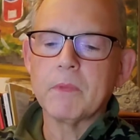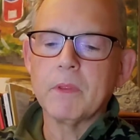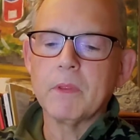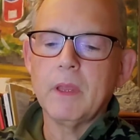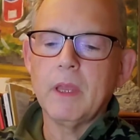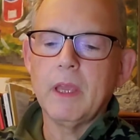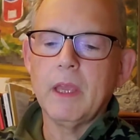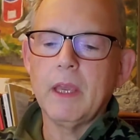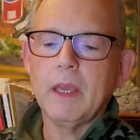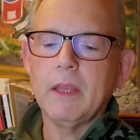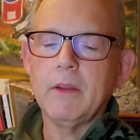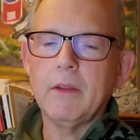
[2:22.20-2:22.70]

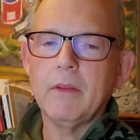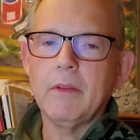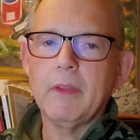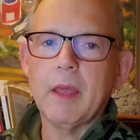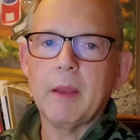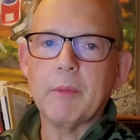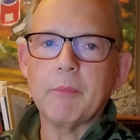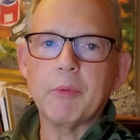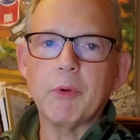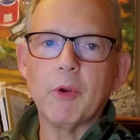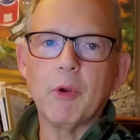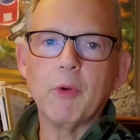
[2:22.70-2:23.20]
And
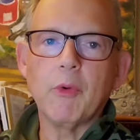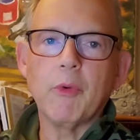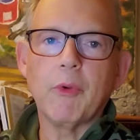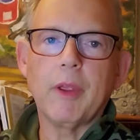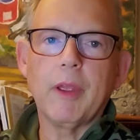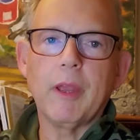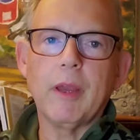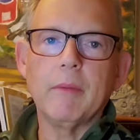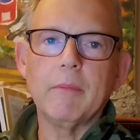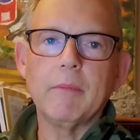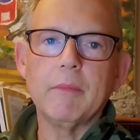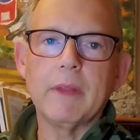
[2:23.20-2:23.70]
that
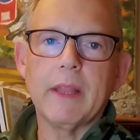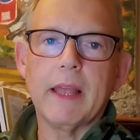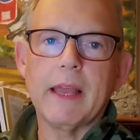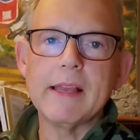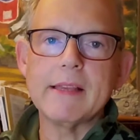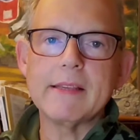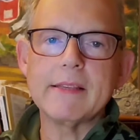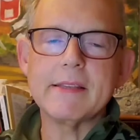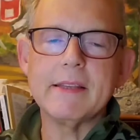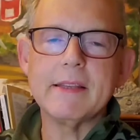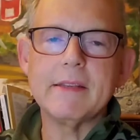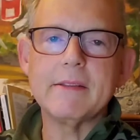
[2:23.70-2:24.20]
program
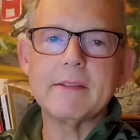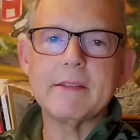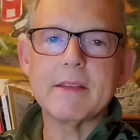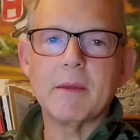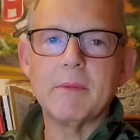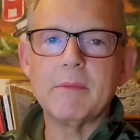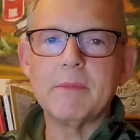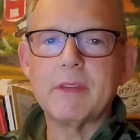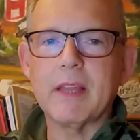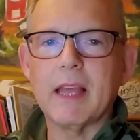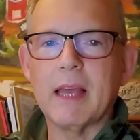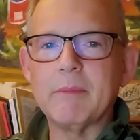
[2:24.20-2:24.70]
lasted
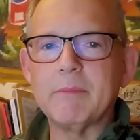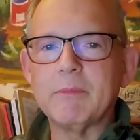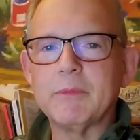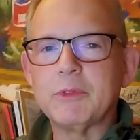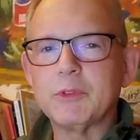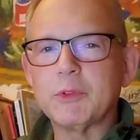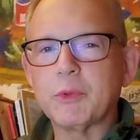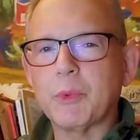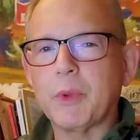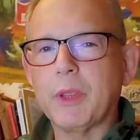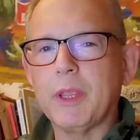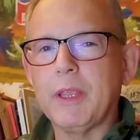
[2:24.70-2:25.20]
sometime
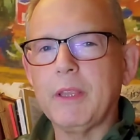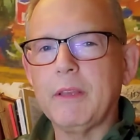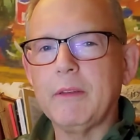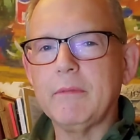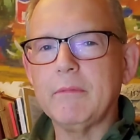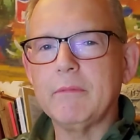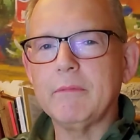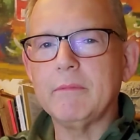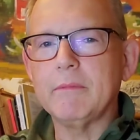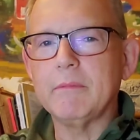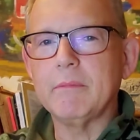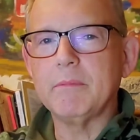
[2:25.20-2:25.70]

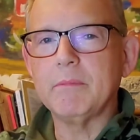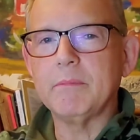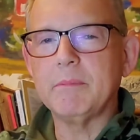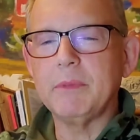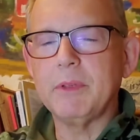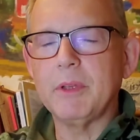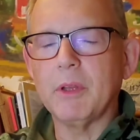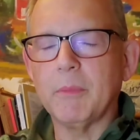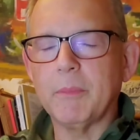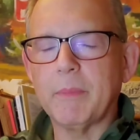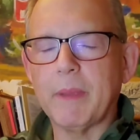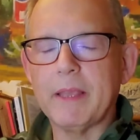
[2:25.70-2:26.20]
between,
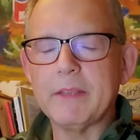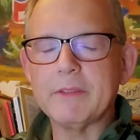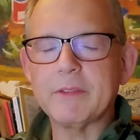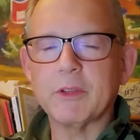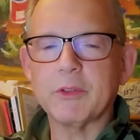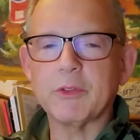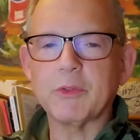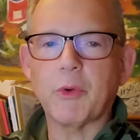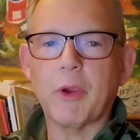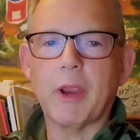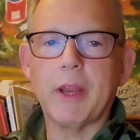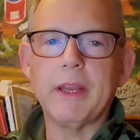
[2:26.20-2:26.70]

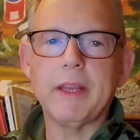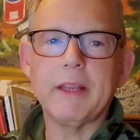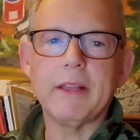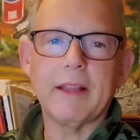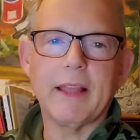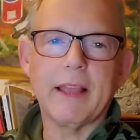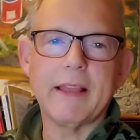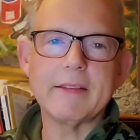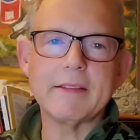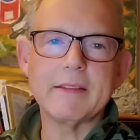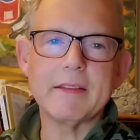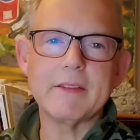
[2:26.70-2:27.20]
basic training
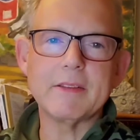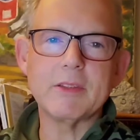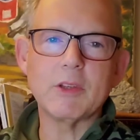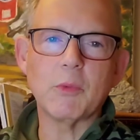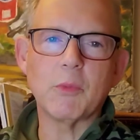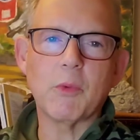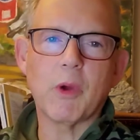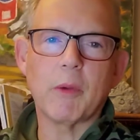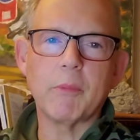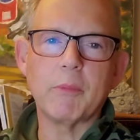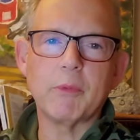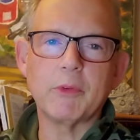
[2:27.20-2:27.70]
lasted
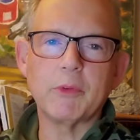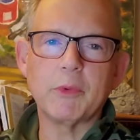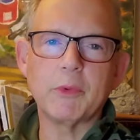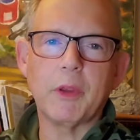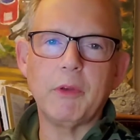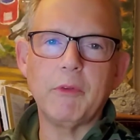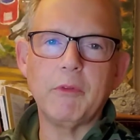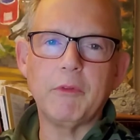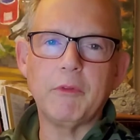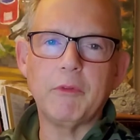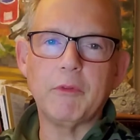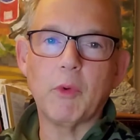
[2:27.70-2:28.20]
somewhere
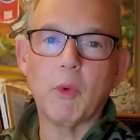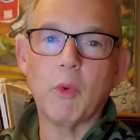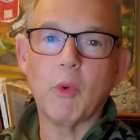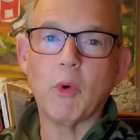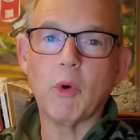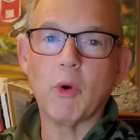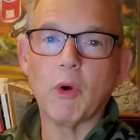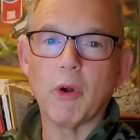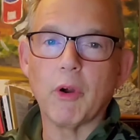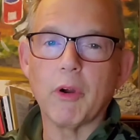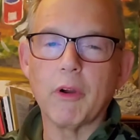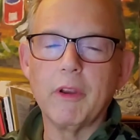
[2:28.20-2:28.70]
between
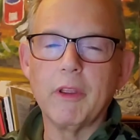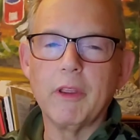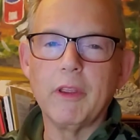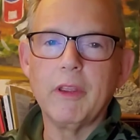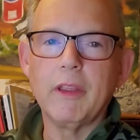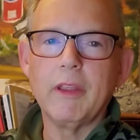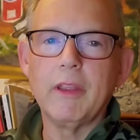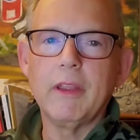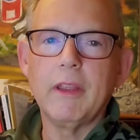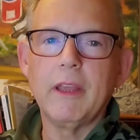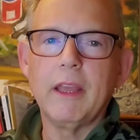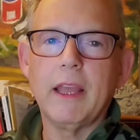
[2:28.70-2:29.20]
4
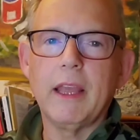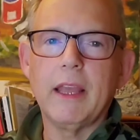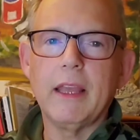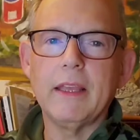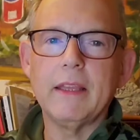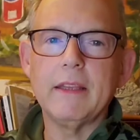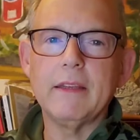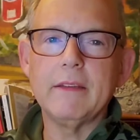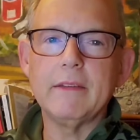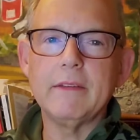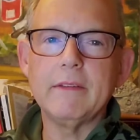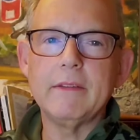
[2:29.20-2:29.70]

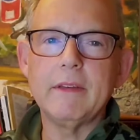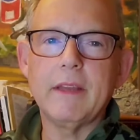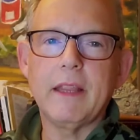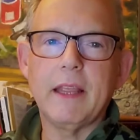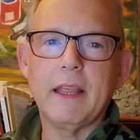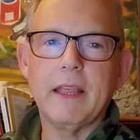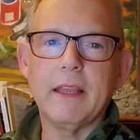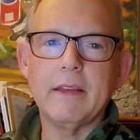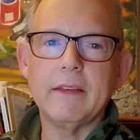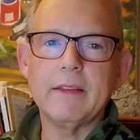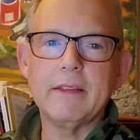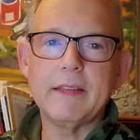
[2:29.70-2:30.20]
and
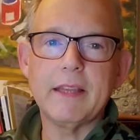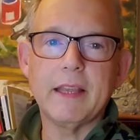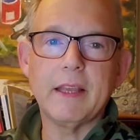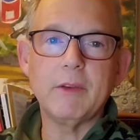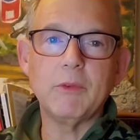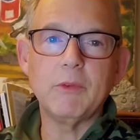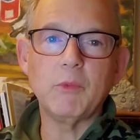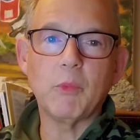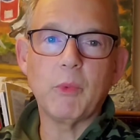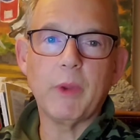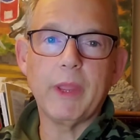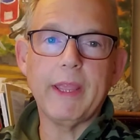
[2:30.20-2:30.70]

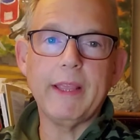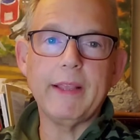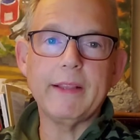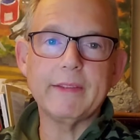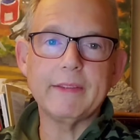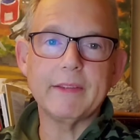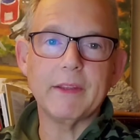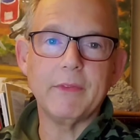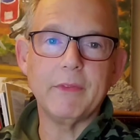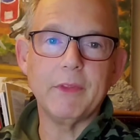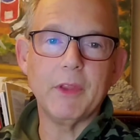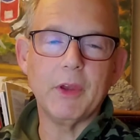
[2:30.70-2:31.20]
10
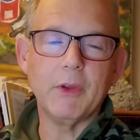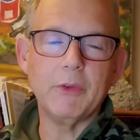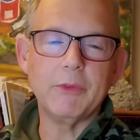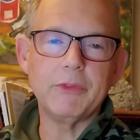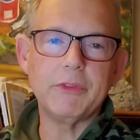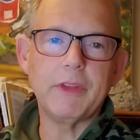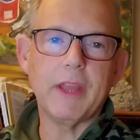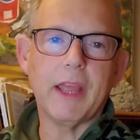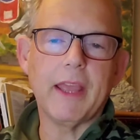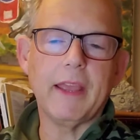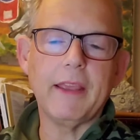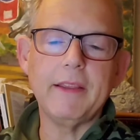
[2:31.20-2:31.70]
weeks in those
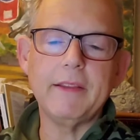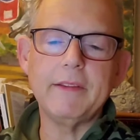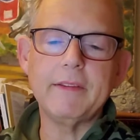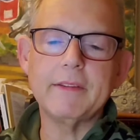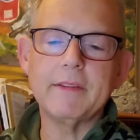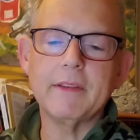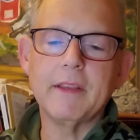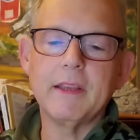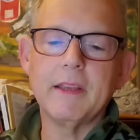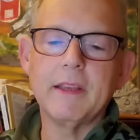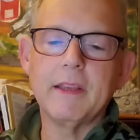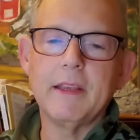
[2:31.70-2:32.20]

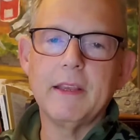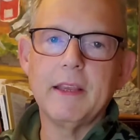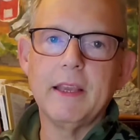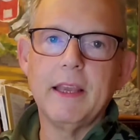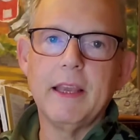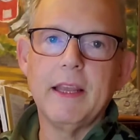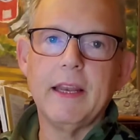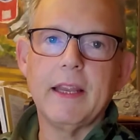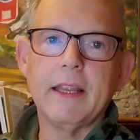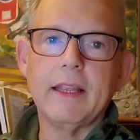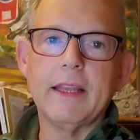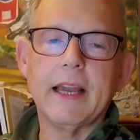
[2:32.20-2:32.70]
days.
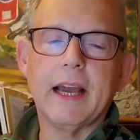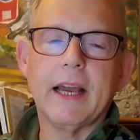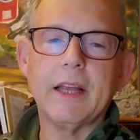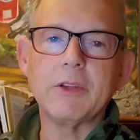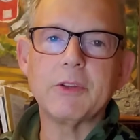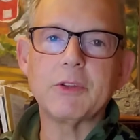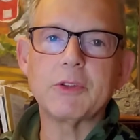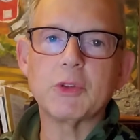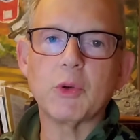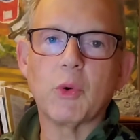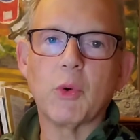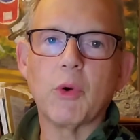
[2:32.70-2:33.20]
And it got
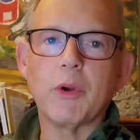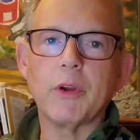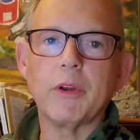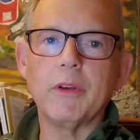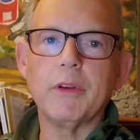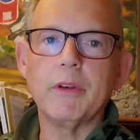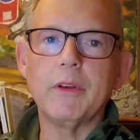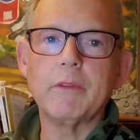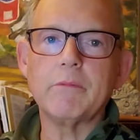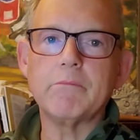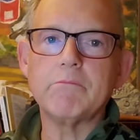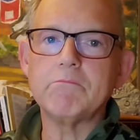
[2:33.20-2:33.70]

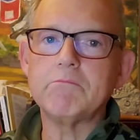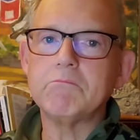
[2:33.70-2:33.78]
shortened